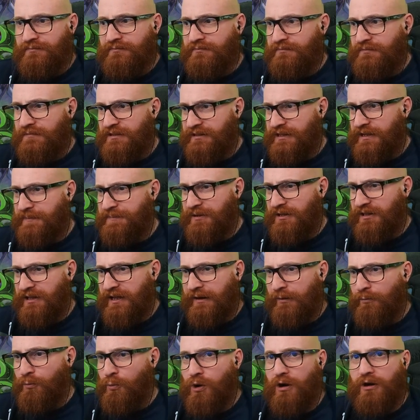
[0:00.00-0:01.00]
Did they put,
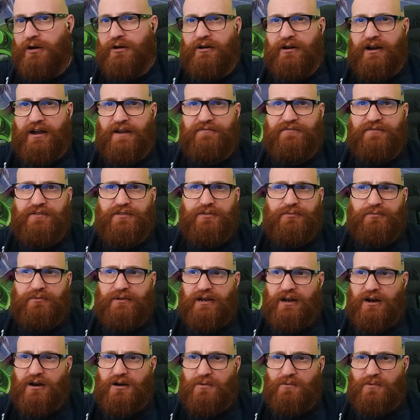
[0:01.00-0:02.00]
like, Warcraft 3
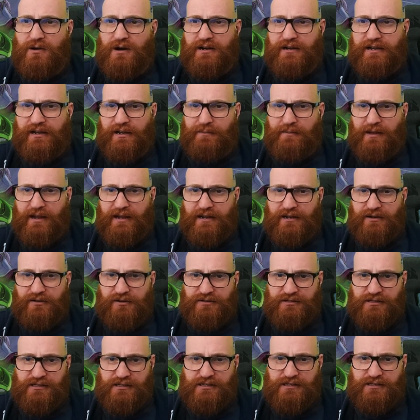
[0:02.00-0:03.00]
artwork in my
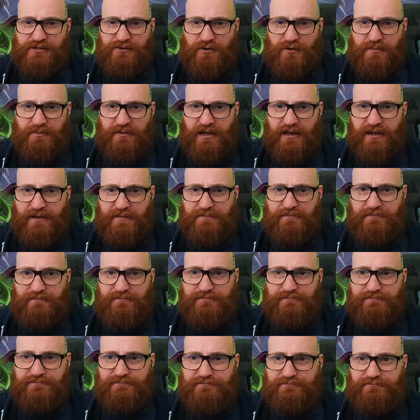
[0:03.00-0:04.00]
Heroes of the Storm game?
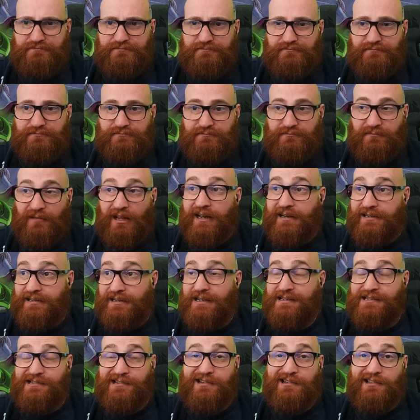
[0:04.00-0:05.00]
It
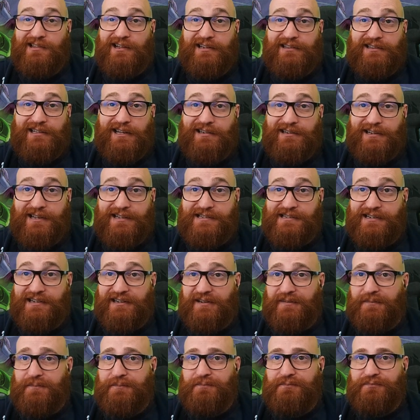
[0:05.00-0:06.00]
does look like that, doesn't
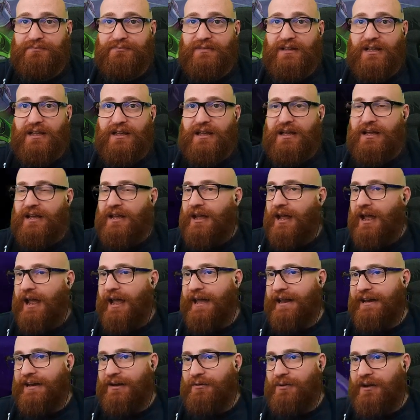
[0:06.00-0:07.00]
it?
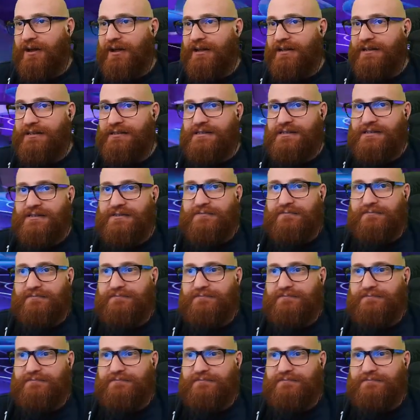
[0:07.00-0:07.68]
Anyways.